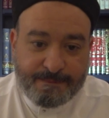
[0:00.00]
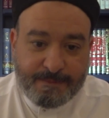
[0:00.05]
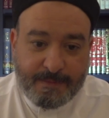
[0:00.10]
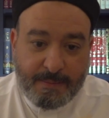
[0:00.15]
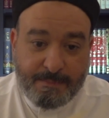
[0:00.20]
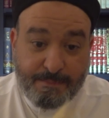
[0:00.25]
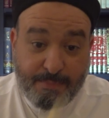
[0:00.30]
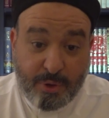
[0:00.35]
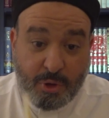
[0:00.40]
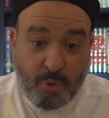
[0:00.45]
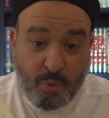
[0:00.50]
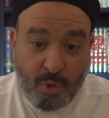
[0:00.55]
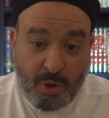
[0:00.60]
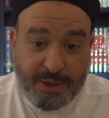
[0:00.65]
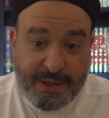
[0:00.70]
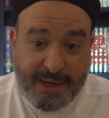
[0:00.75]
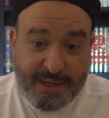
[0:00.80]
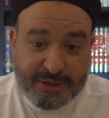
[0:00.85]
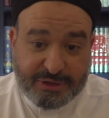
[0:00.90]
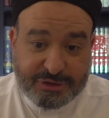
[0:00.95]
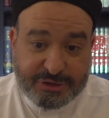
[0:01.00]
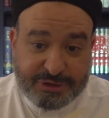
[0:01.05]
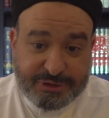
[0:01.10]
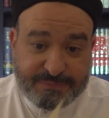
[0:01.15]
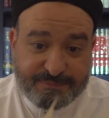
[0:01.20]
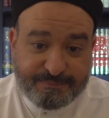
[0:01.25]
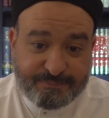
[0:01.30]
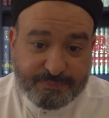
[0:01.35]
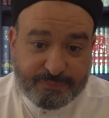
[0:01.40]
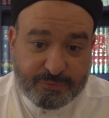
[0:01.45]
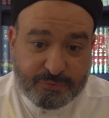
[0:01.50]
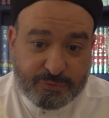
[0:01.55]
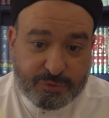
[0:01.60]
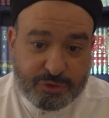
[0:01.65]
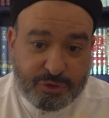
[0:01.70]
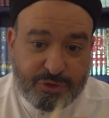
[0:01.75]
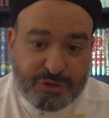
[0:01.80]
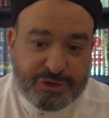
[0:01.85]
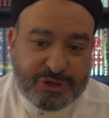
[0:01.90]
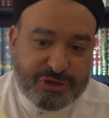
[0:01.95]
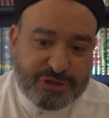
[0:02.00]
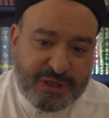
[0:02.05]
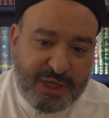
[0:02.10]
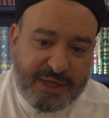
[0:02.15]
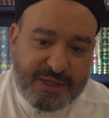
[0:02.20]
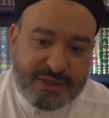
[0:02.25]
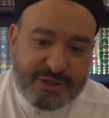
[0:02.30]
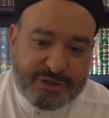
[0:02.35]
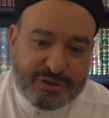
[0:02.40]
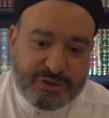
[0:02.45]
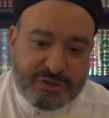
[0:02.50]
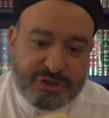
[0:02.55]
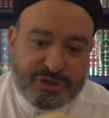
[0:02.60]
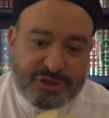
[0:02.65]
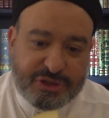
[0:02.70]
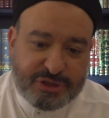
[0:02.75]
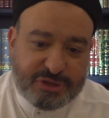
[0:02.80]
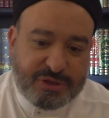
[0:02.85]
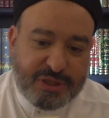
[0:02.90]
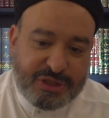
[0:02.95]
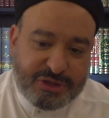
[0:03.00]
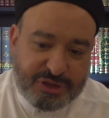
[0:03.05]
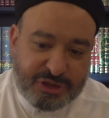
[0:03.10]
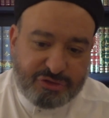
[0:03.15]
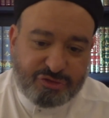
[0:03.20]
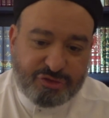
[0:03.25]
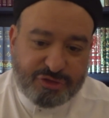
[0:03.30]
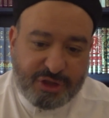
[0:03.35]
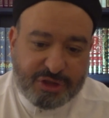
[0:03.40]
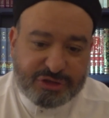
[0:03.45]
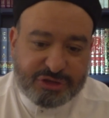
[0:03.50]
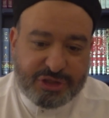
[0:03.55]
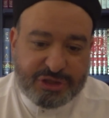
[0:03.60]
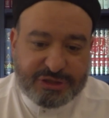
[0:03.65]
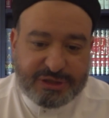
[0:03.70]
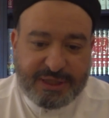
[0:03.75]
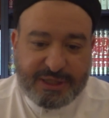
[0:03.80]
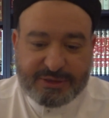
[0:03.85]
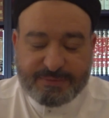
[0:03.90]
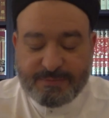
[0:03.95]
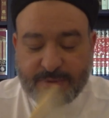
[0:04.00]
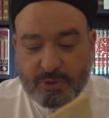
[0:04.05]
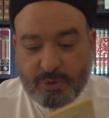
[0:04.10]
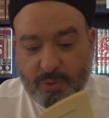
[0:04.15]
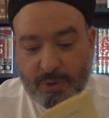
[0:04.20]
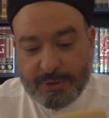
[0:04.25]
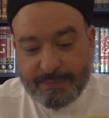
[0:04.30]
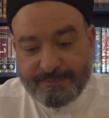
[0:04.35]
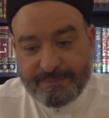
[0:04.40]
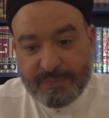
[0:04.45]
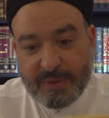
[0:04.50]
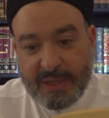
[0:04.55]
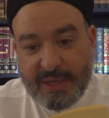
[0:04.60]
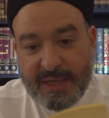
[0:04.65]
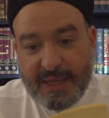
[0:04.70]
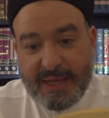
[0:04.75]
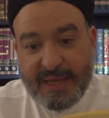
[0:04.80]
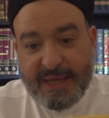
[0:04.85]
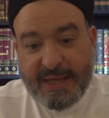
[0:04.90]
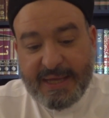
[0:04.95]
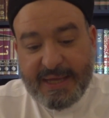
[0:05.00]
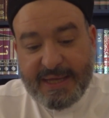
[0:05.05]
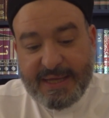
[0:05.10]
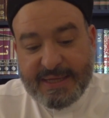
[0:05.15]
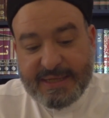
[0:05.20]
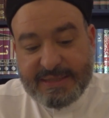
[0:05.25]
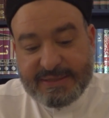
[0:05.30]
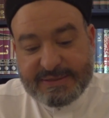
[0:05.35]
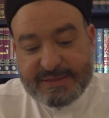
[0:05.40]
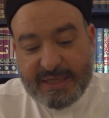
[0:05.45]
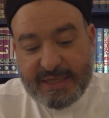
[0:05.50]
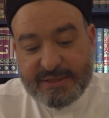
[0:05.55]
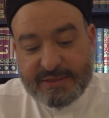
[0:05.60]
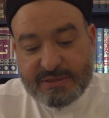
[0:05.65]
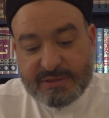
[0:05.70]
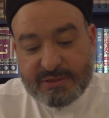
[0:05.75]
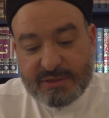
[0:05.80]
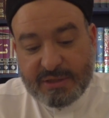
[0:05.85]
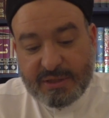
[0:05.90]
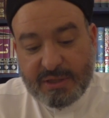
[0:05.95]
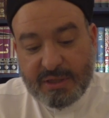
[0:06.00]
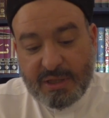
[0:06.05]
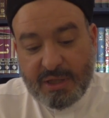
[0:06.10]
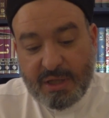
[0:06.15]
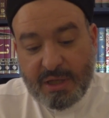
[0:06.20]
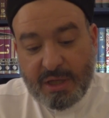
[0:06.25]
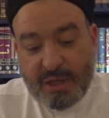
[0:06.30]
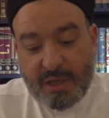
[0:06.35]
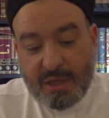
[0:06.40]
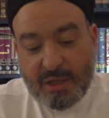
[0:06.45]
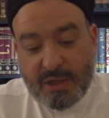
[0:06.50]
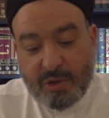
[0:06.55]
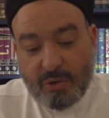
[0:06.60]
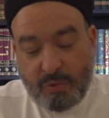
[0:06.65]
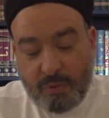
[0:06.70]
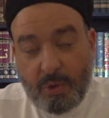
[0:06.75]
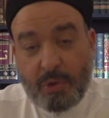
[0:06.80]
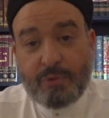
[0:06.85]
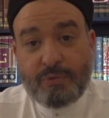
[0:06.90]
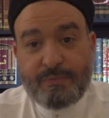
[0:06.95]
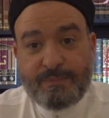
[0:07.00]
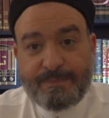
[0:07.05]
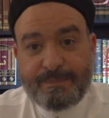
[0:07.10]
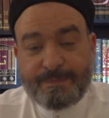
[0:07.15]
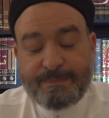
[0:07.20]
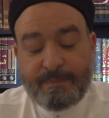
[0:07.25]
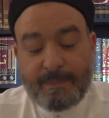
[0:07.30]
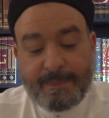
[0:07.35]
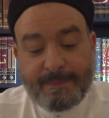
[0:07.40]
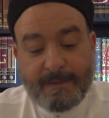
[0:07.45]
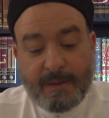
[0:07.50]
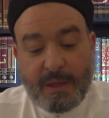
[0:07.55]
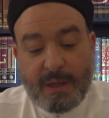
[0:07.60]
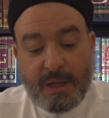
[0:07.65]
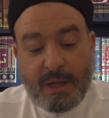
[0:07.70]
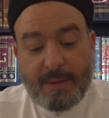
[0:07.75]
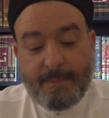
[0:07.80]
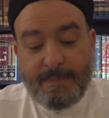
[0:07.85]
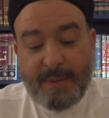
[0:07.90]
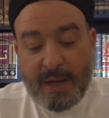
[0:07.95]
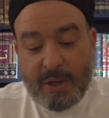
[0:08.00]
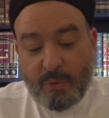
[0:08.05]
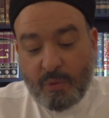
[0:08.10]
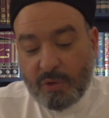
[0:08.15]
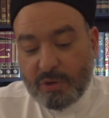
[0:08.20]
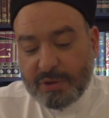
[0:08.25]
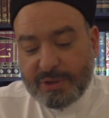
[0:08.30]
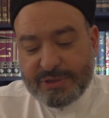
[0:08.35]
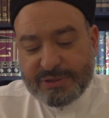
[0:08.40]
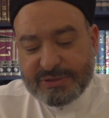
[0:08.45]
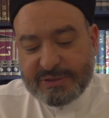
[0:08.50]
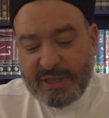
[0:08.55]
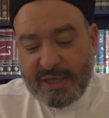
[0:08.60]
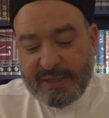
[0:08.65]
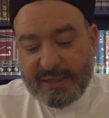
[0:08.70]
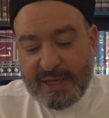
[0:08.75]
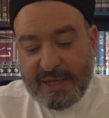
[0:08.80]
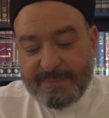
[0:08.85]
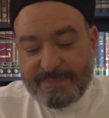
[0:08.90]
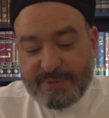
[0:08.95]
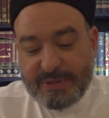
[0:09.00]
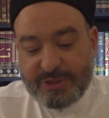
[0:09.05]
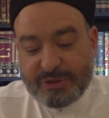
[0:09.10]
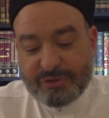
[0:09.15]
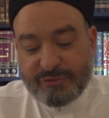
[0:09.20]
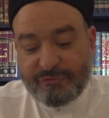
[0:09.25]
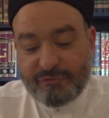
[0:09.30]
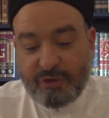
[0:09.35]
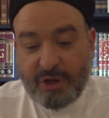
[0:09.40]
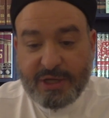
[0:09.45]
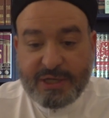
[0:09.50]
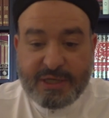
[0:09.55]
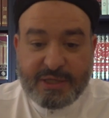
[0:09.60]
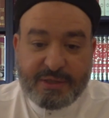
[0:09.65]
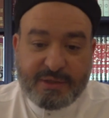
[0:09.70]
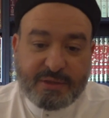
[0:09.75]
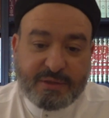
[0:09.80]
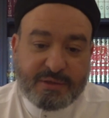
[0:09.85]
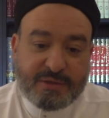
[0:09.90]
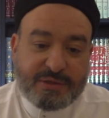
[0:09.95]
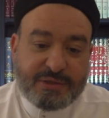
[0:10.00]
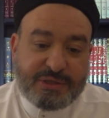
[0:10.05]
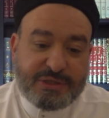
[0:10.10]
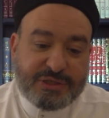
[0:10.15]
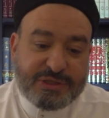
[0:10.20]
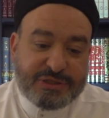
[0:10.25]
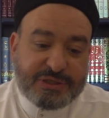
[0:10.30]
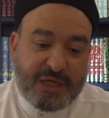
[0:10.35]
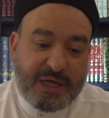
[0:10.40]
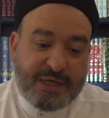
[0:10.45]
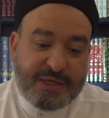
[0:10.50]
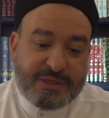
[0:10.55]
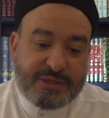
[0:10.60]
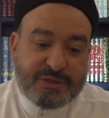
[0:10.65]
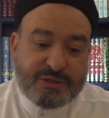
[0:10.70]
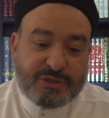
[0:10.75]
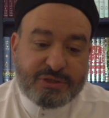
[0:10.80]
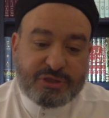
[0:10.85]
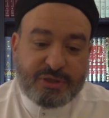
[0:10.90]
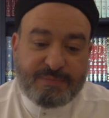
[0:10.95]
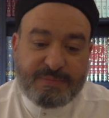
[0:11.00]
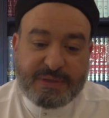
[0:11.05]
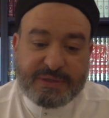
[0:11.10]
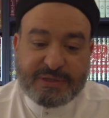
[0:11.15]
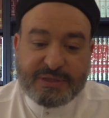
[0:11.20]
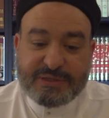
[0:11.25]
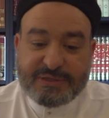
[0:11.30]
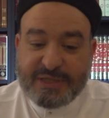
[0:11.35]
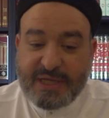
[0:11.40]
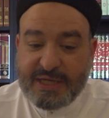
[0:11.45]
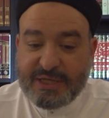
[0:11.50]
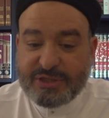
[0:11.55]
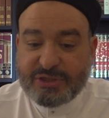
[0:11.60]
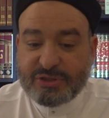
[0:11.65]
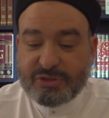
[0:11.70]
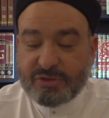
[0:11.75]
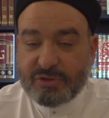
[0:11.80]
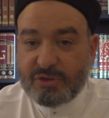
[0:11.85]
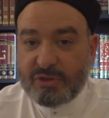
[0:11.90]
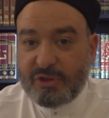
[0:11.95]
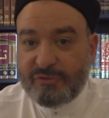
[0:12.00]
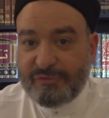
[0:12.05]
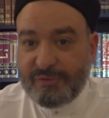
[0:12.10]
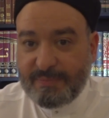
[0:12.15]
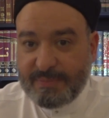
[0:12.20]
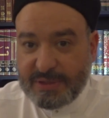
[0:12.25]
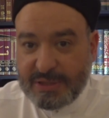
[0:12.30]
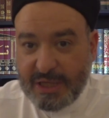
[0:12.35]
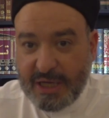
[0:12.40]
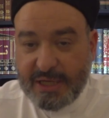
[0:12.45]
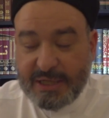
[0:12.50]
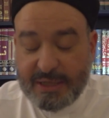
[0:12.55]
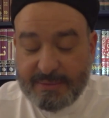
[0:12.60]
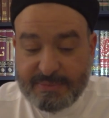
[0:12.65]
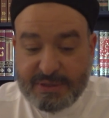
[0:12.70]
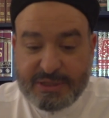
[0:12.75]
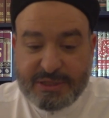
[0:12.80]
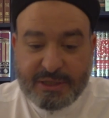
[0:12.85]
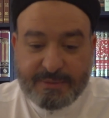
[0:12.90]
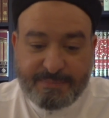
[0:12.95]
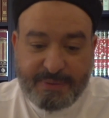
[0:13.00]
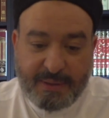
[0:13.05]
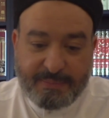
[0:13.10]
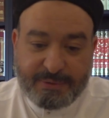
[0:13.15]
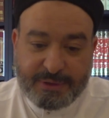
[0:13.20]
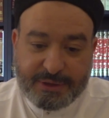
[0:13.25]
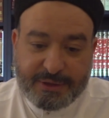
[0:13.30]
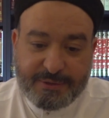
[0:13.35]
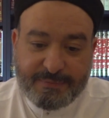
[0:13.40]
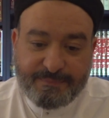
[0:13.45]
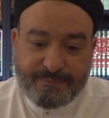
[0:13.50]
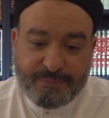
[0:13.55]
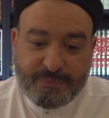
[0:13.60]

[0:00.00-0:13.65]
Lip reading: book one, actually. So this is his introduction / book one. He says, quote, "My work is not a piece of writing designed to meet the taste of an immediate public,